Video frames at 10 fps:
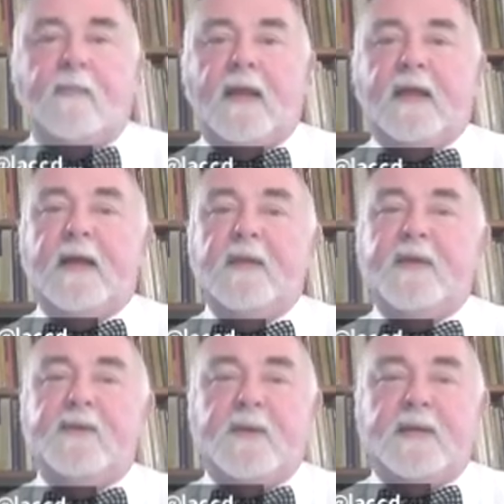Can
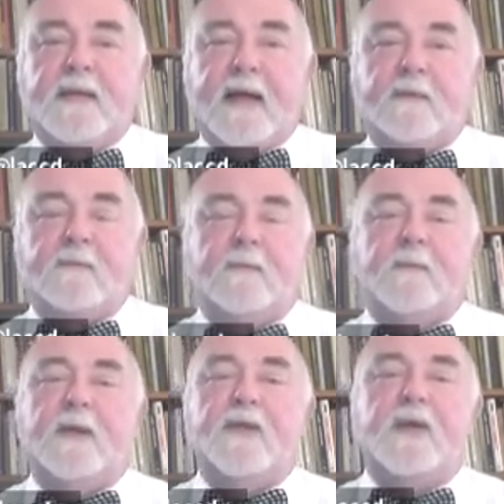anybody read that?
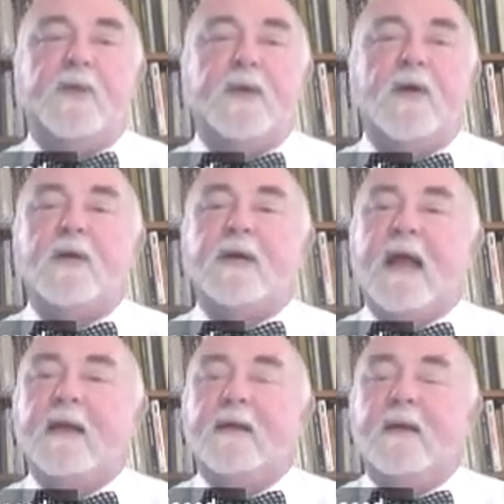I think we all
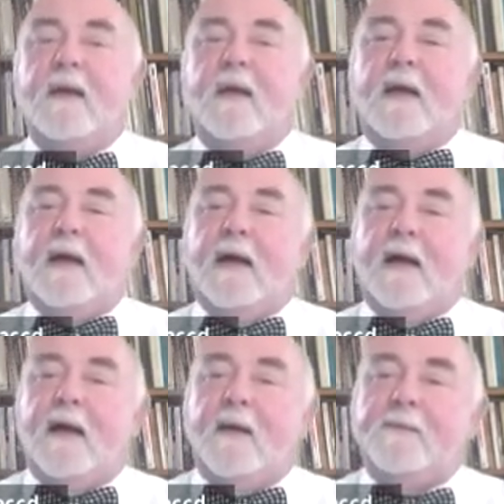can.
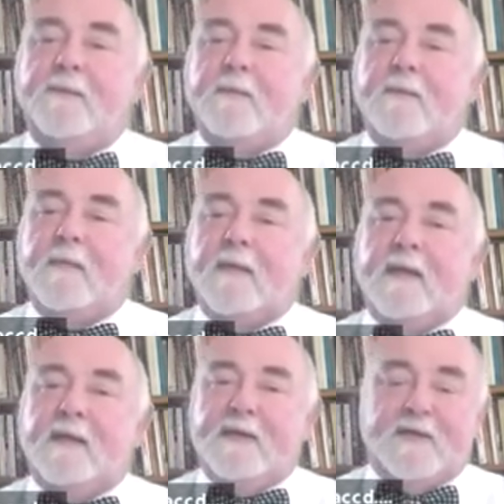Um,
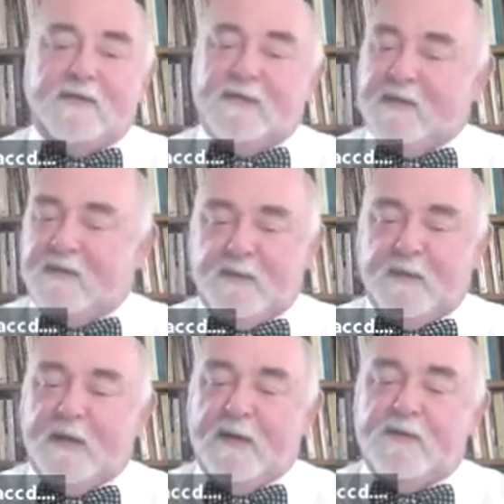this is
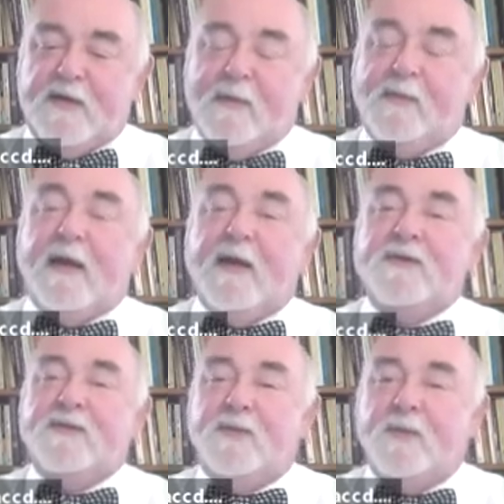interesting
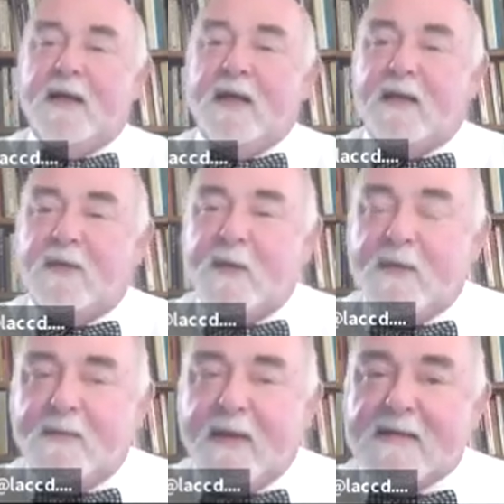implications for reading theory,
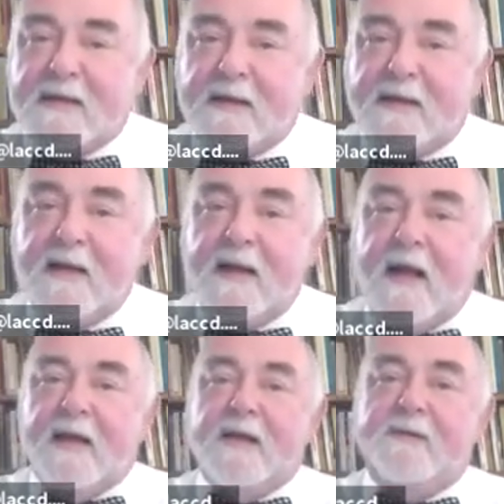but basically,
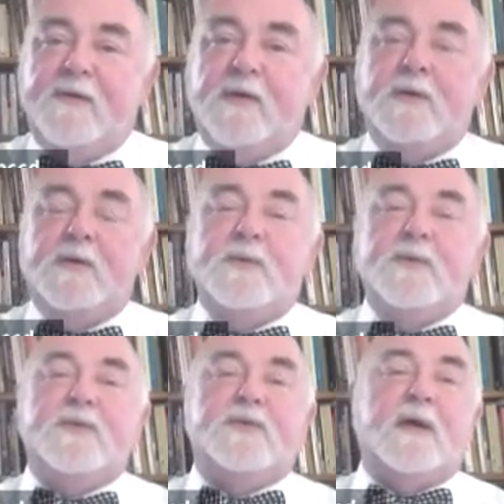if you
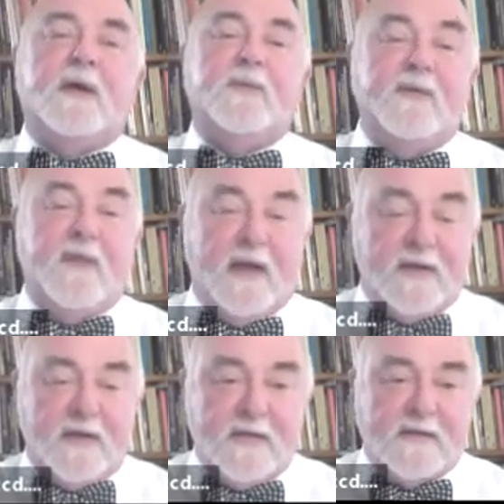use
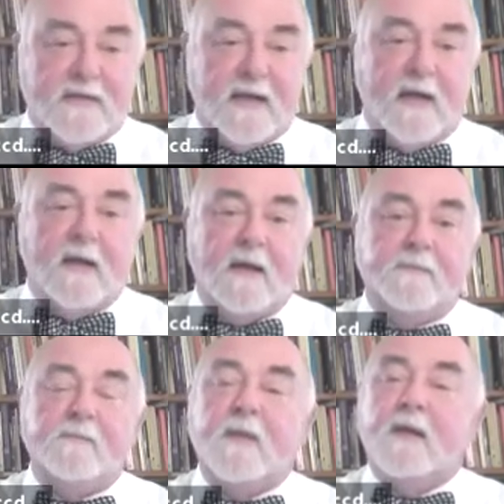abbreviations,
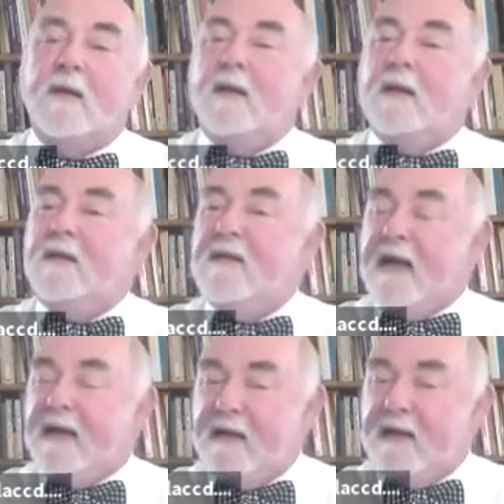um,
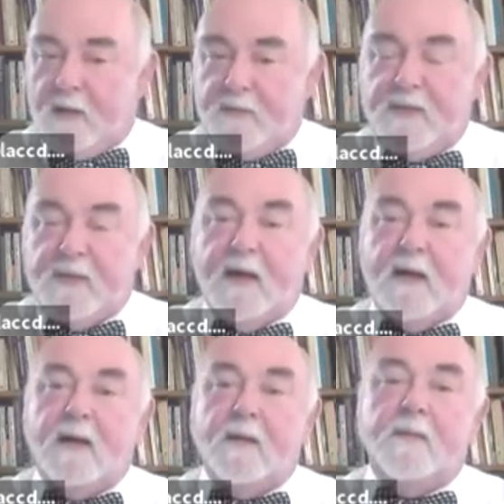that can help
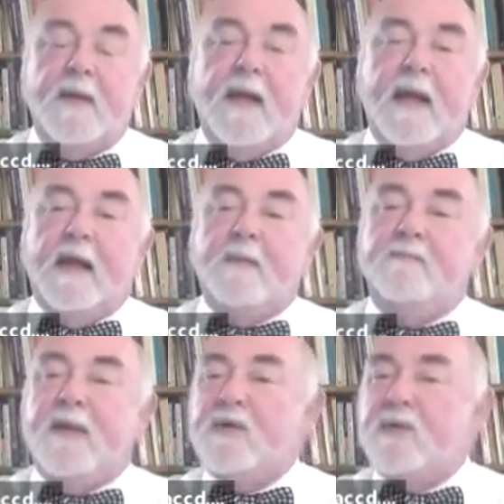um,
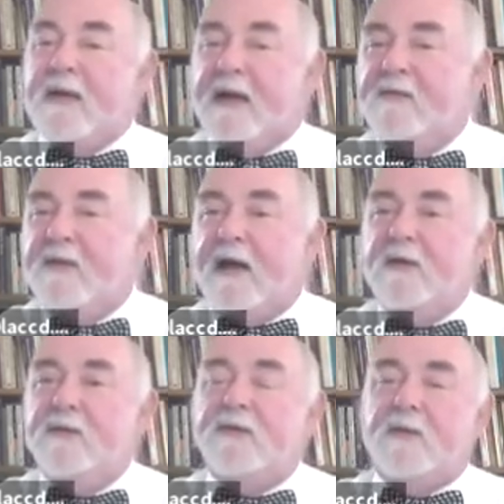and be creative i
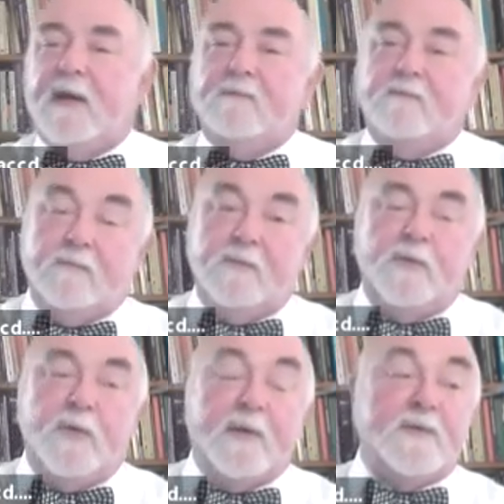used to I,
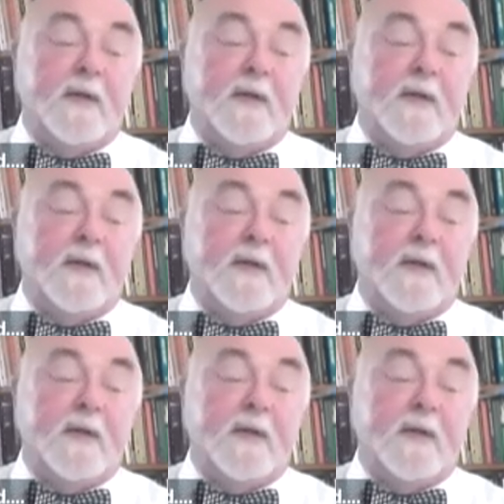greek was my